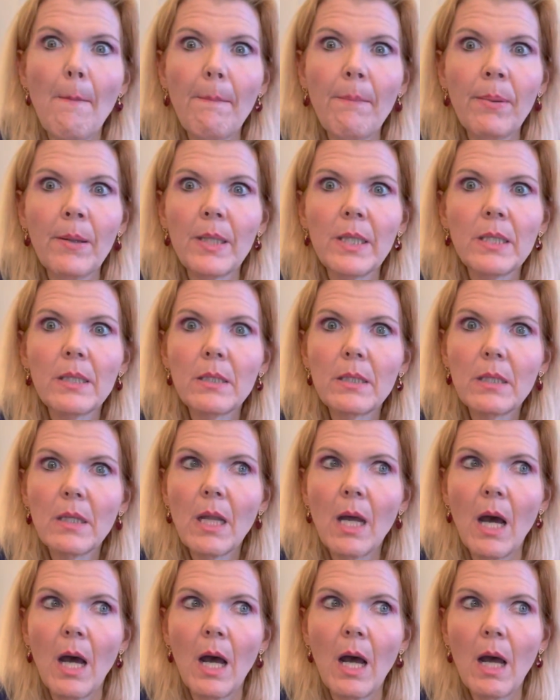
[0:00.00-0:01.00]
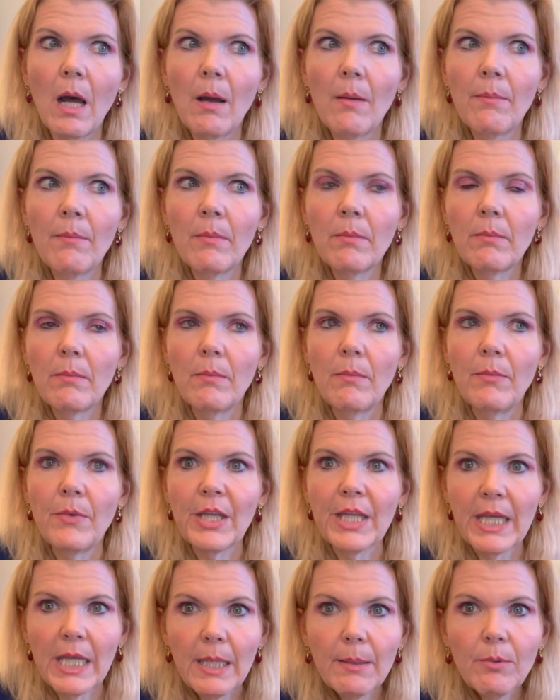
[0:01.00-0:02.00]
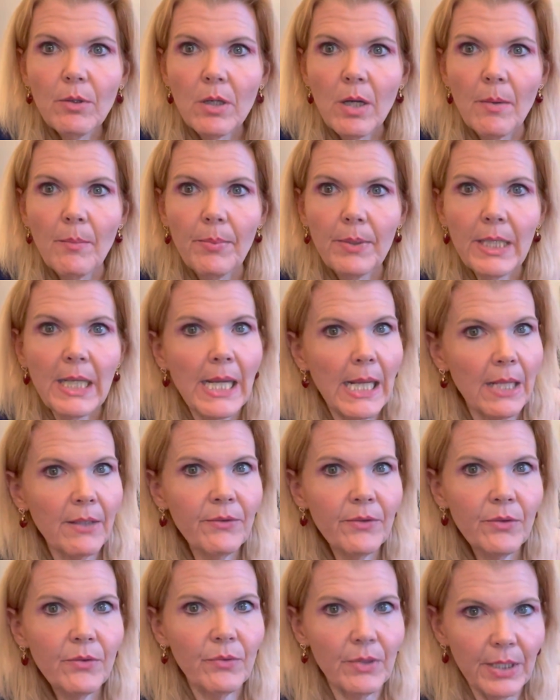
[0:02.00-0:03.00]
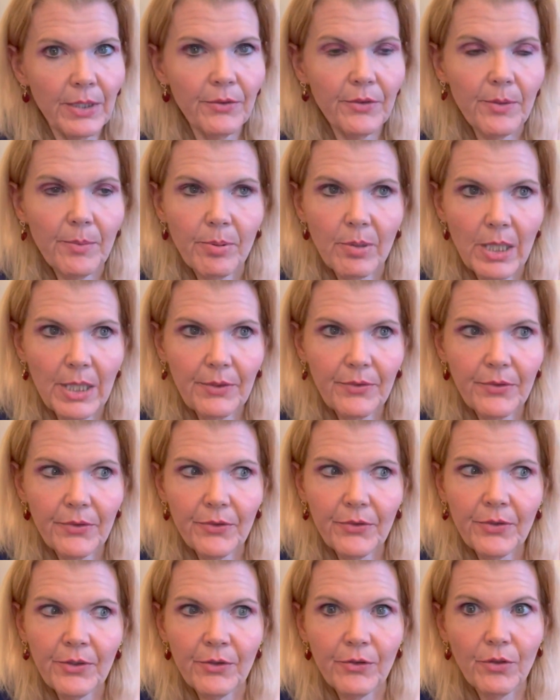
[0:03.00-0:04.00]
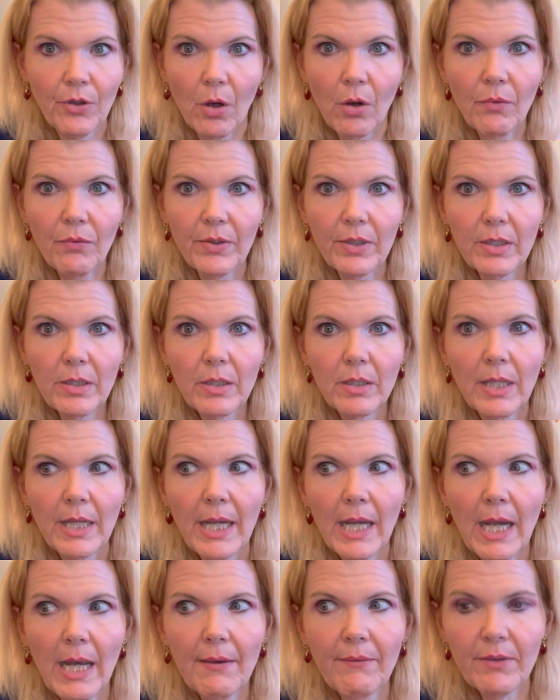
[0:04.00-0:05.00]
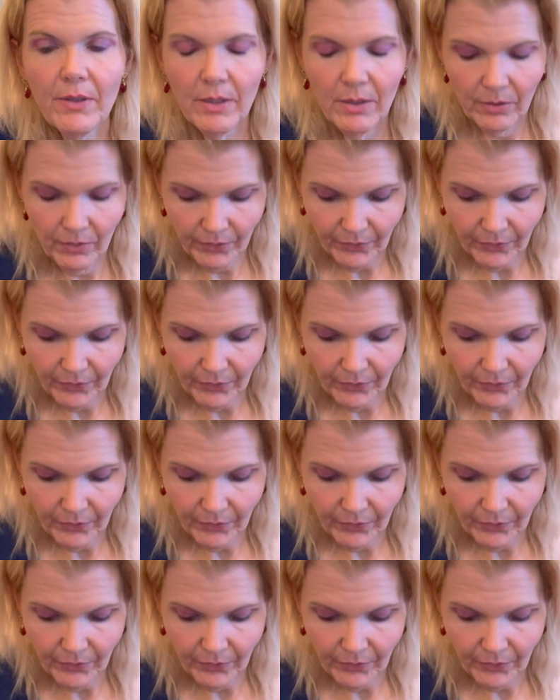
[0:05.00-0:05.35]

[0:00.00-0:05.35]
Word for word: But um, the cable company hasn't raised the prices since COVID. They haven't.